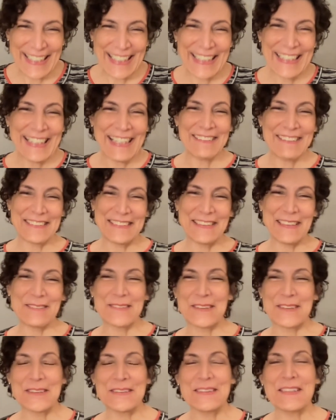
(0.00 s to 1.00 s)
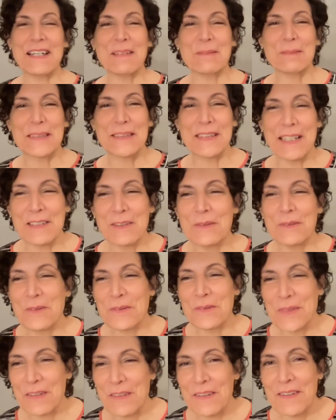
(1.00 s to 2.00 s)
Hang out and have a good time. And thank you to
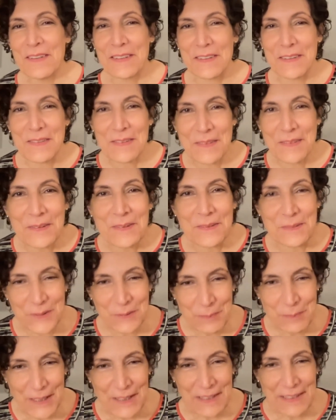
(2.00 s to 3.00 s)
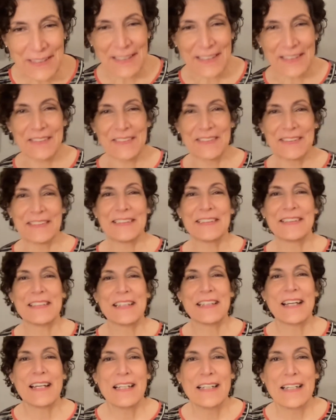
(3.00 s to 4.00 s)
the audience, too, for being here.
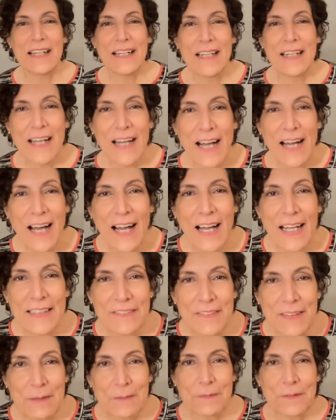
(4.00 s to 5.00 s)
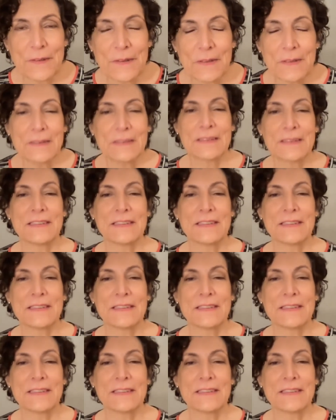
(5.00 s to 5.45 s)
Hi, Jennifer.